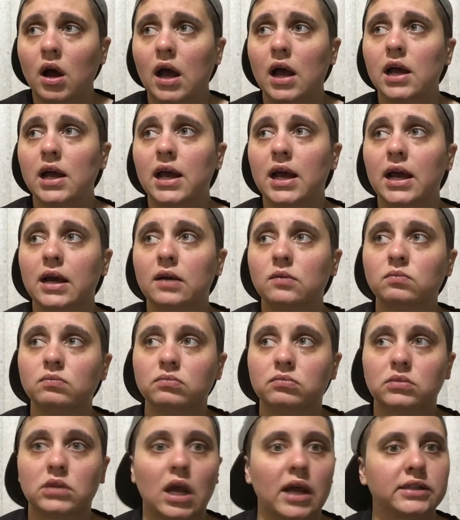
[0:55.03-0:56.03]
And
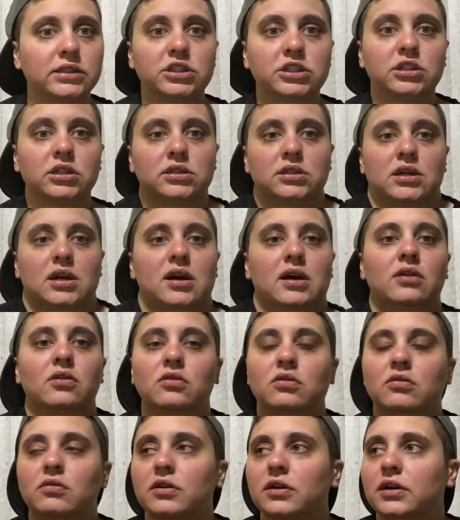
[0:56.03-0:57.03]
that's just,
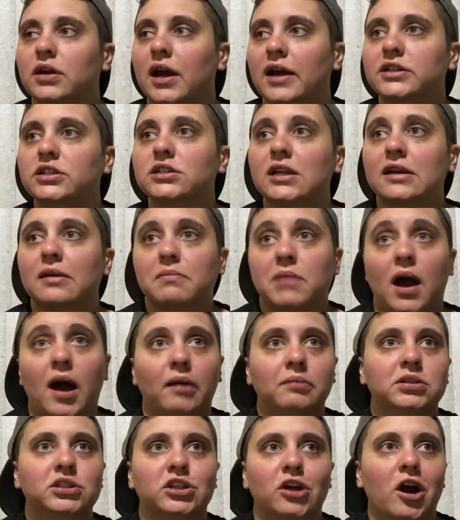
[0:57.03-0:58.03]

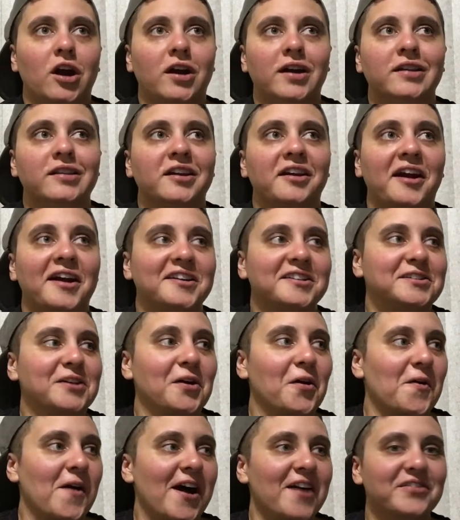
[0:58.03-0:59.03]
I'm sorry that I just
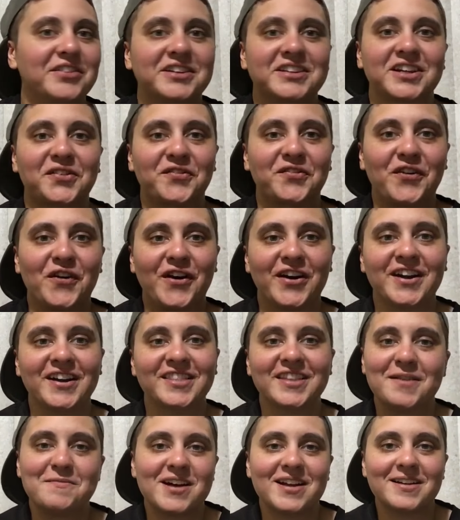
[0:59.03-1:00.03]
don't have the dysphoria
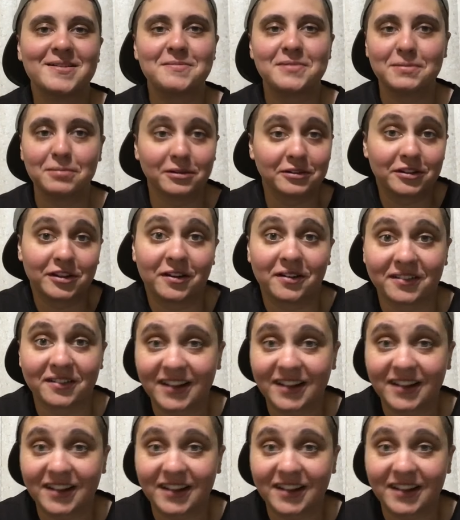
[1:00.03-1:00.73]
that many people do.